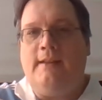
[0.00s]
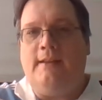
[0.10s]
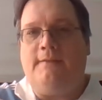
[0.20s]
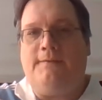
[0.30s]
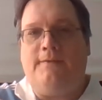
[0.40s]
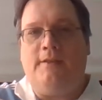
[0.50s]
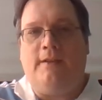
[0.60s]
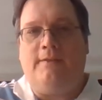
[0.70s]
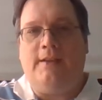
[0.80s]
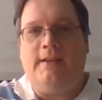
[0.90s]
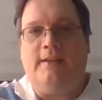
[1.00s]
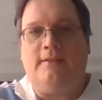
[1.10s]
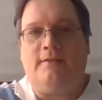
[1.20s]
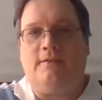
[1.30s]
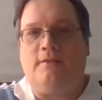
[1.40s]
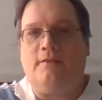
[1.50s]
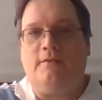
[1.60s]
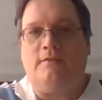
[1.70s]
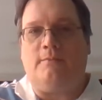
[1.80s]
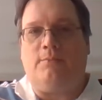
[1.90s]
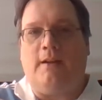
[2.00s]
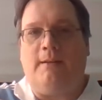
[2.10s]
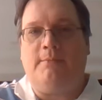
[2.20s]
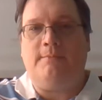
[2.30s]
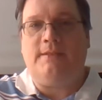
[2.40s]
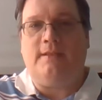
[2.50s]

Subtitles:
If you have any concerns or problems